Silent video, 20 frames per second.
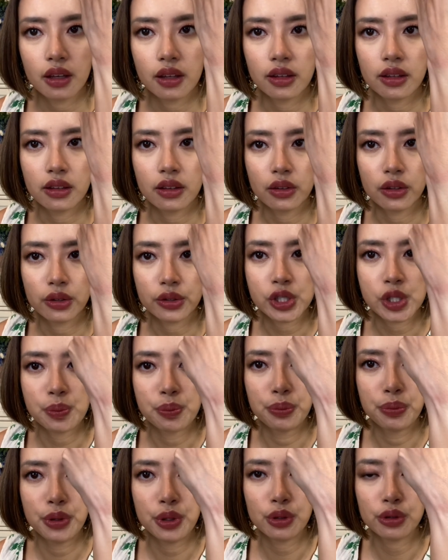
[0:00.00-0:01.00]
and looks
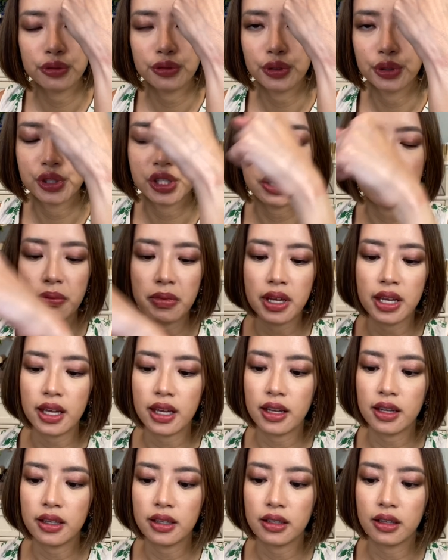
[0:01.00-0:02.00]
beautiful to
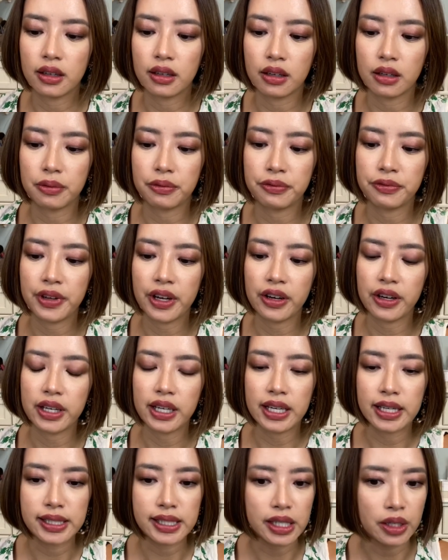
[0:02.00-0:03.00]
me, um, very
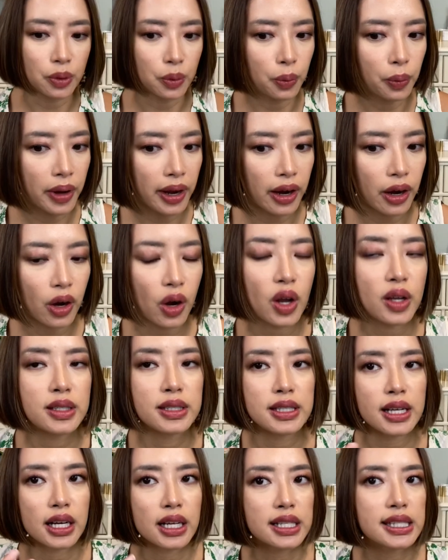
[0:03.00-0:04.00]
easy to wear,
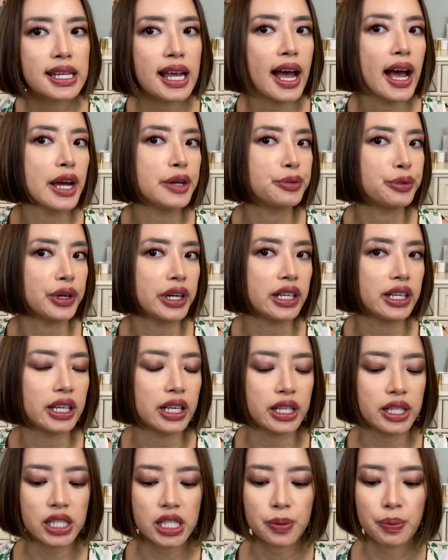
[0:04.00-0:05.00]
does add
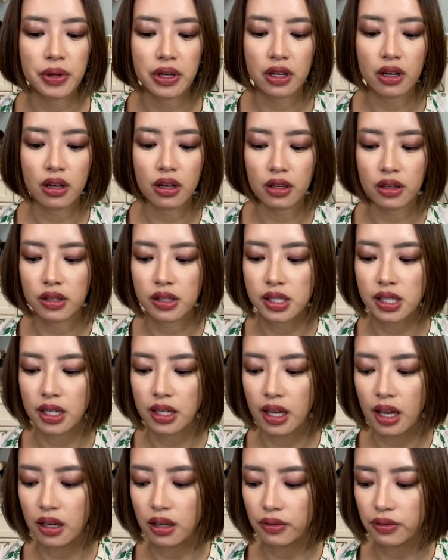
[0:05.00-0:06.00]
radiance because
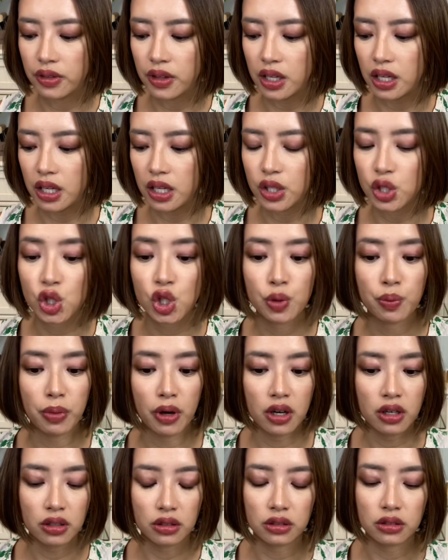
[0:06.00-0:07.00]
again of the
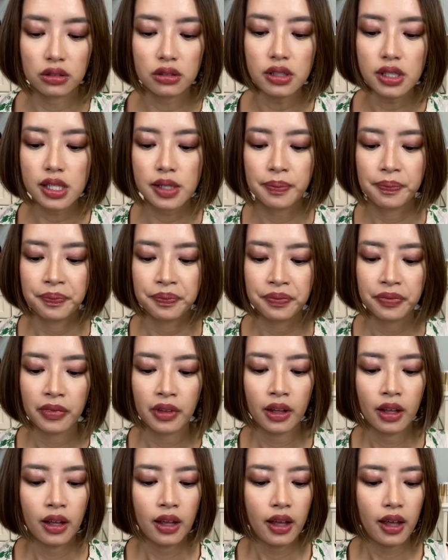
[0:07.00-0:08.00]
sparkles.
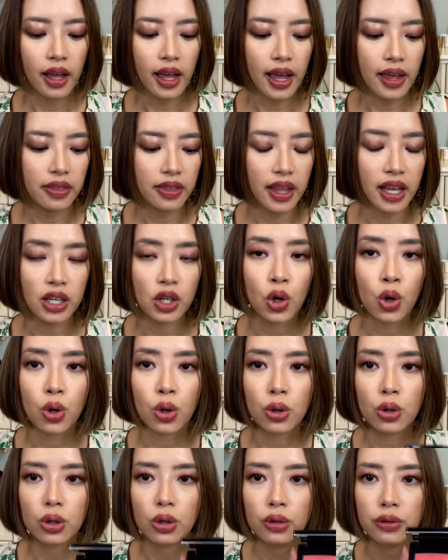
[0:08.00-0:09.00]
And then
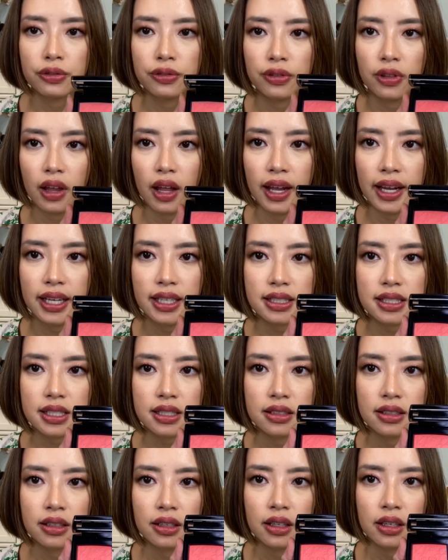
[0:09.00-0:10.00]
Coral
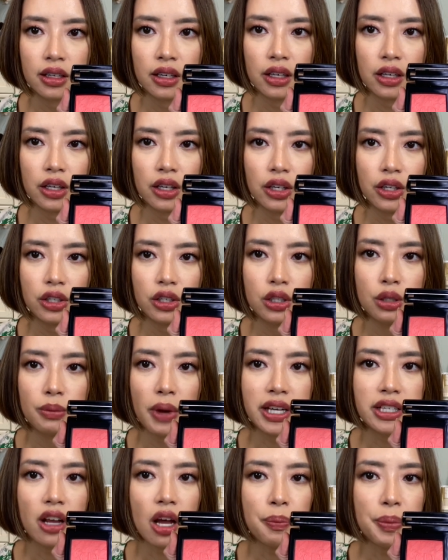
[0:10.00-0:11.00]
Flight you
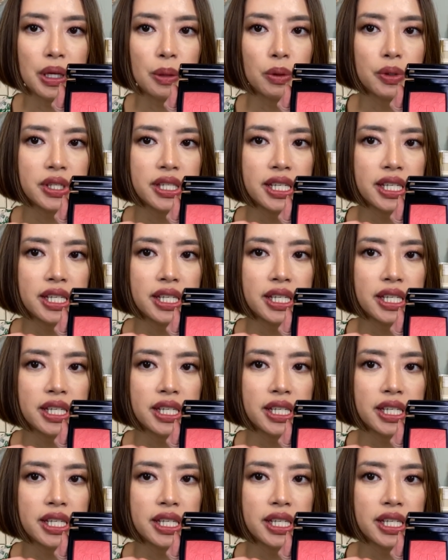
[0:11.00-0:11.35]
might not be able to